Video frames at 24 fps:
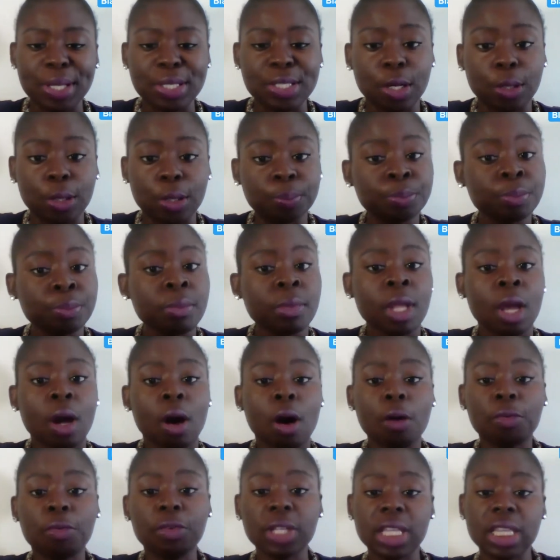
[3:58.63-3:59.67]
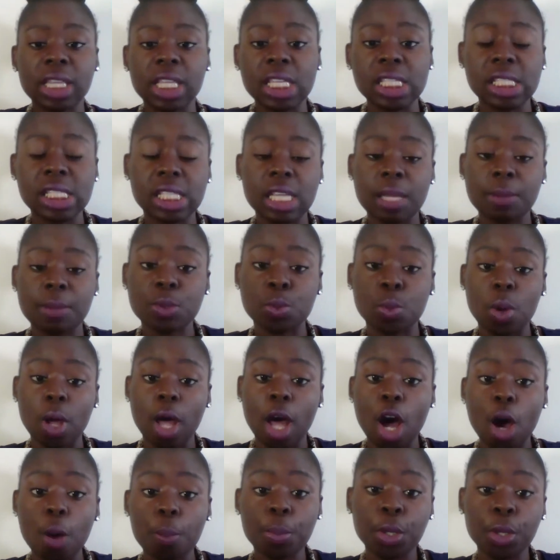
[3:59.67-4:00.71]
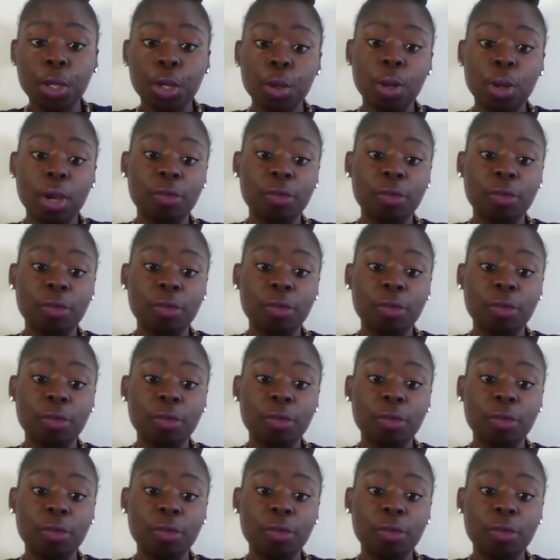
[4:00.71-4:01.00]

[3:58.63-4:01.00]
So hopefully these tips help you.